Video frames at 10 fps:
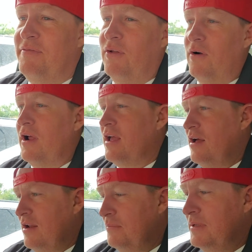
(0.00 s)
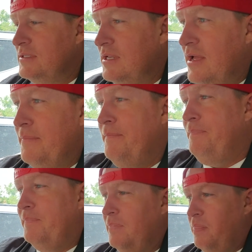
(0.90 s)
fluoride on them this time.
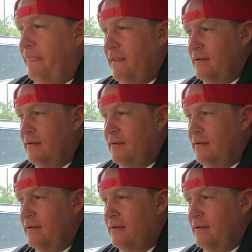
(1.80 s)
Yeah, that's